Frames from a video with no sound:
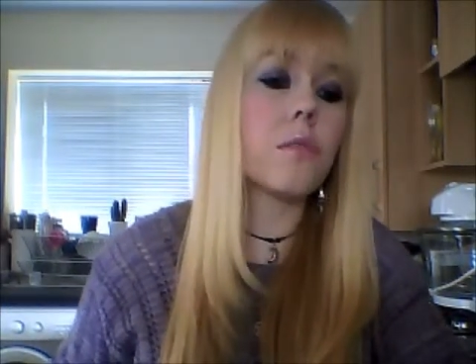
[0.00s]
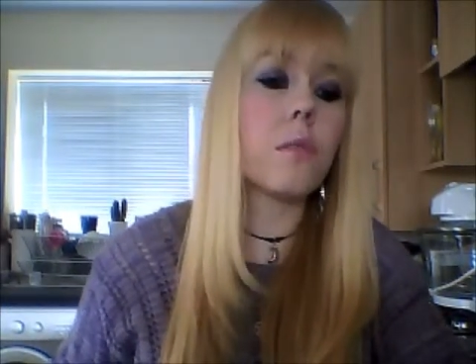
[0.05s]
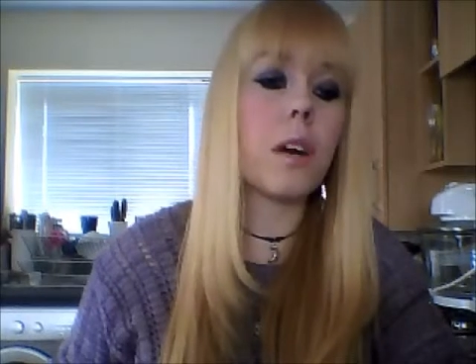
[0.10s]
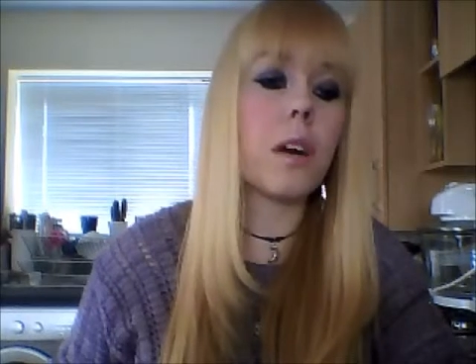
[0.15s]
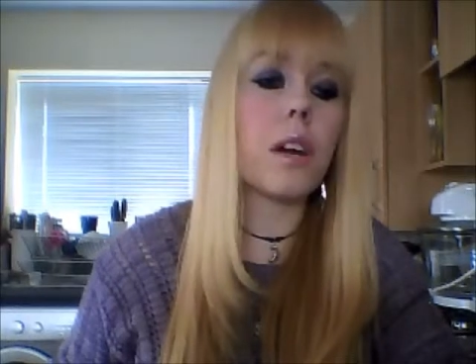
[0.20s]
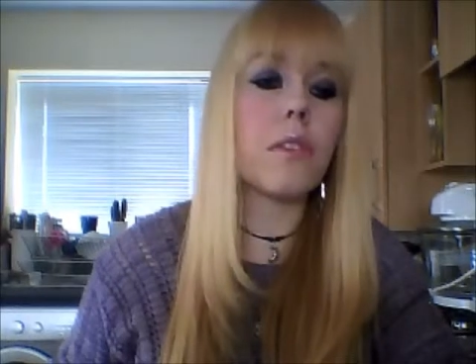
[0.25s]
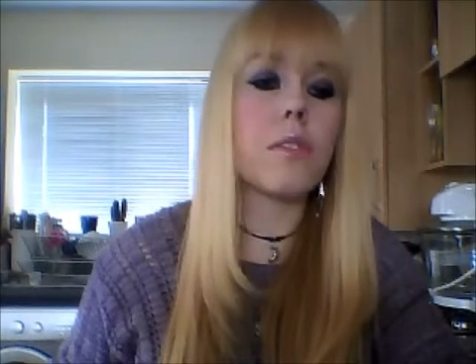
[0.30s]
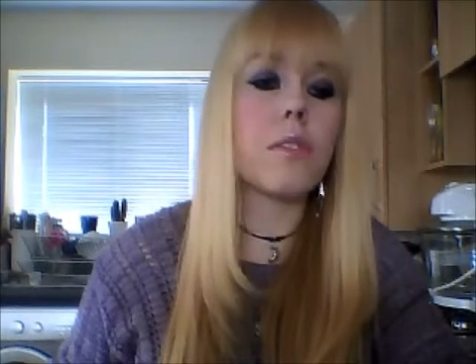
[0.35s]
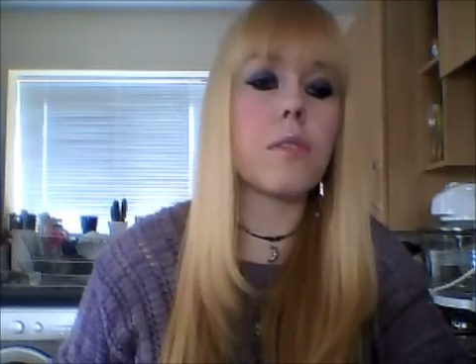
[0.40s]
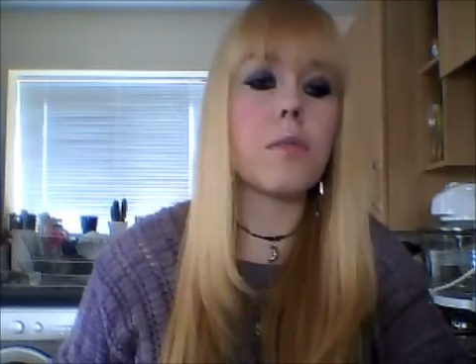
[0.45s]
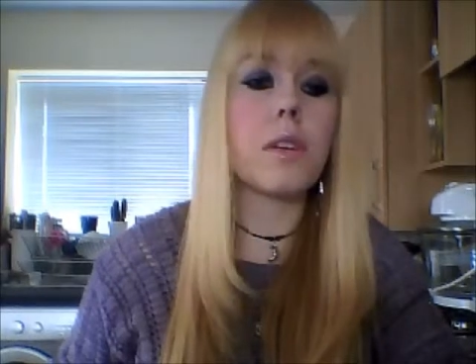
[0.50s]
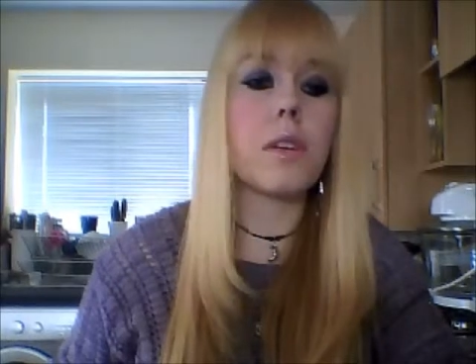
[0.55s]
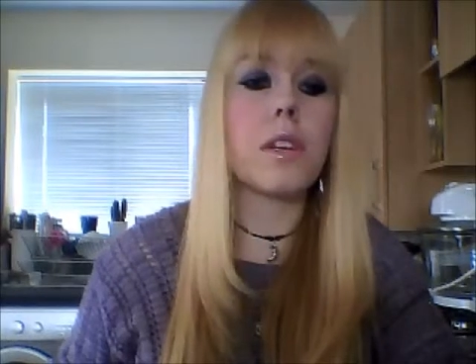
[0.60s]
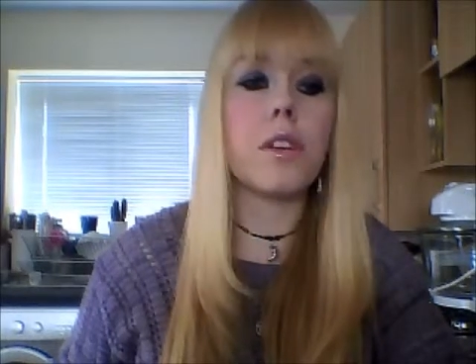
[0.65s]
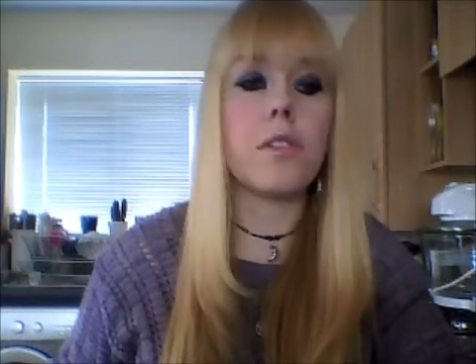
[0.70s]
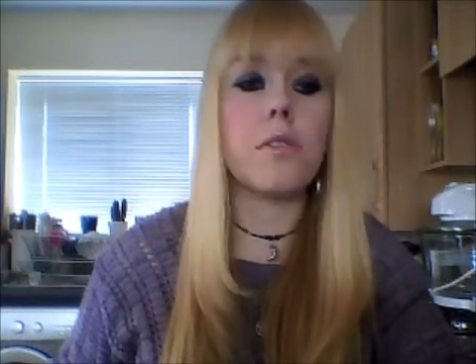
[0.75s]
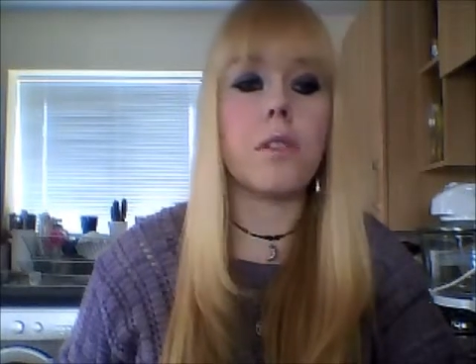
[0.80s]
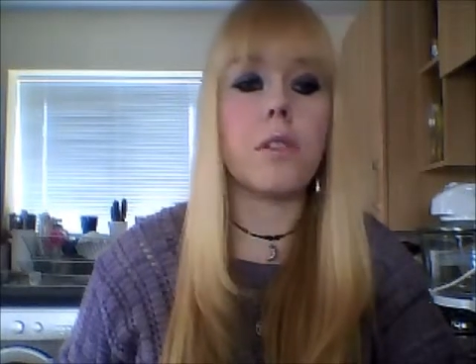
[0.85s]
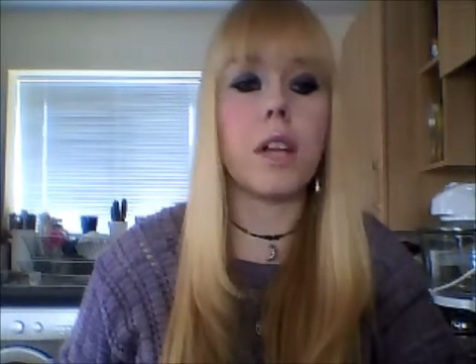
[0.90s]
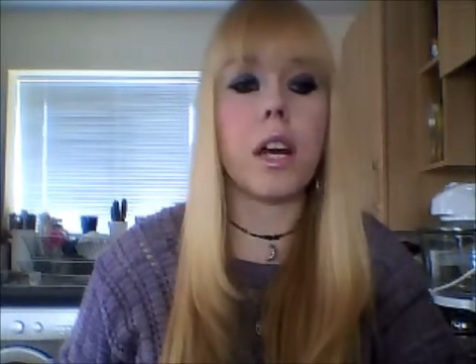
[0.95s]
whereas when
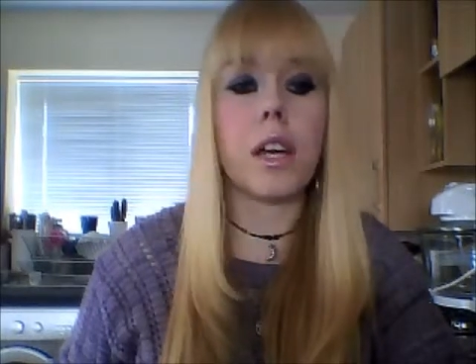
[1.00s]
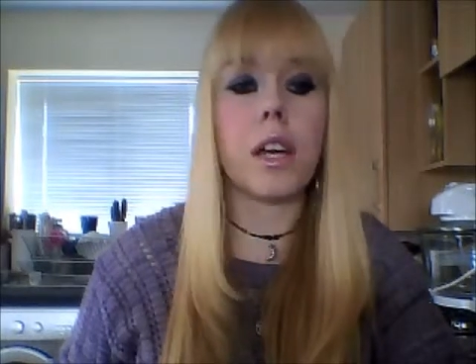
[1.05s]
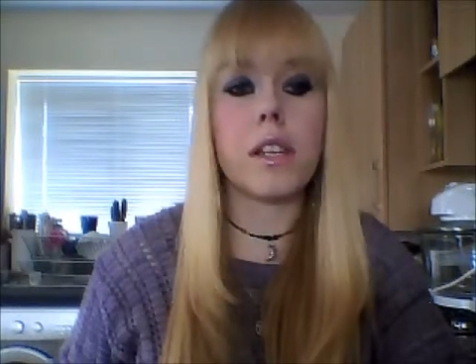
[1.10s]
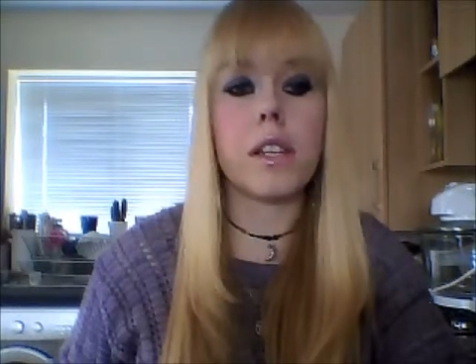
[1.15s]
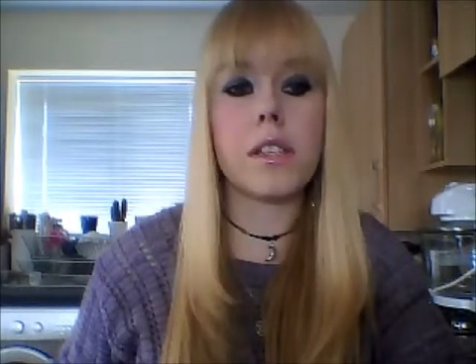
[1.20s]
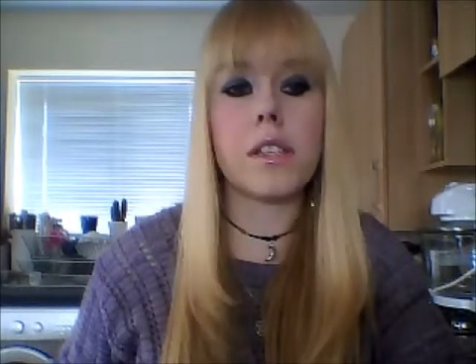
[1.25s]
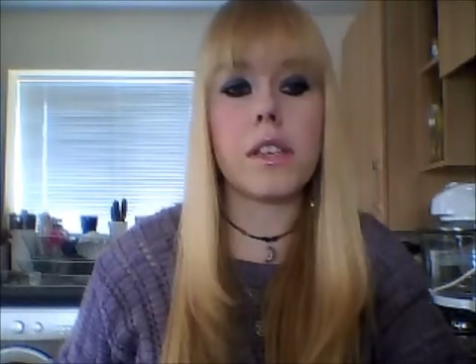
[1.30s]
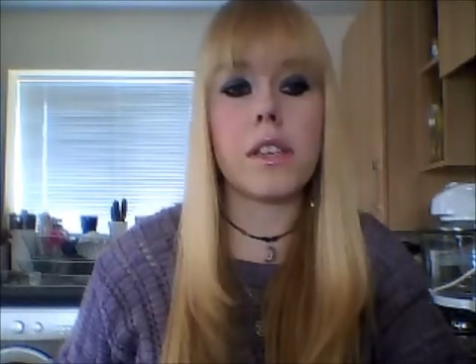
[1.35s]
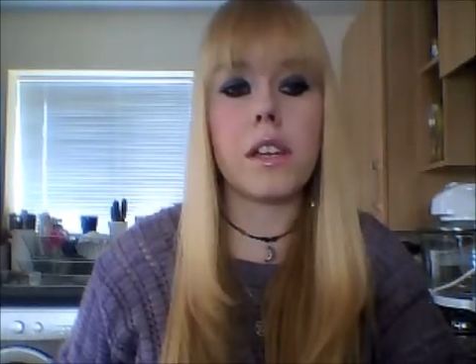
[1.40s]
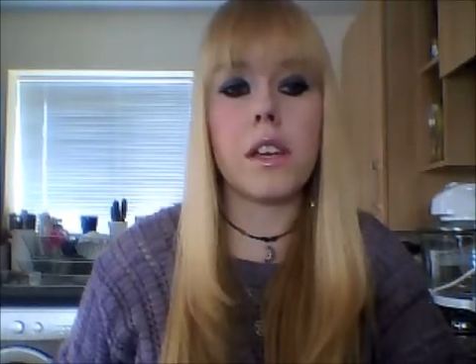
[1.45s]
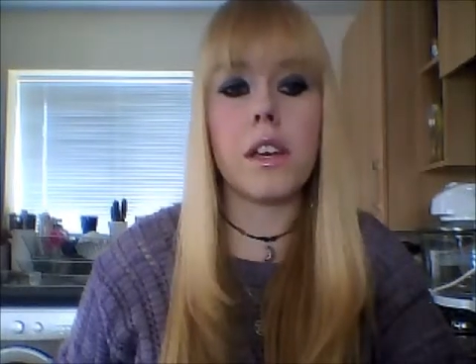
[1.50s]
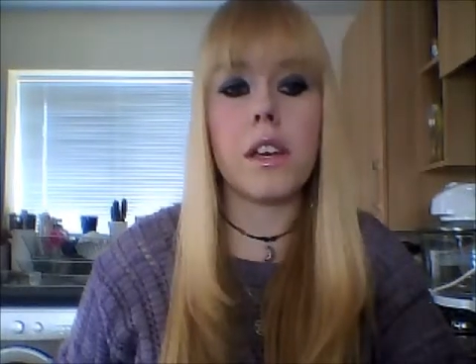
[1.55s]
you light,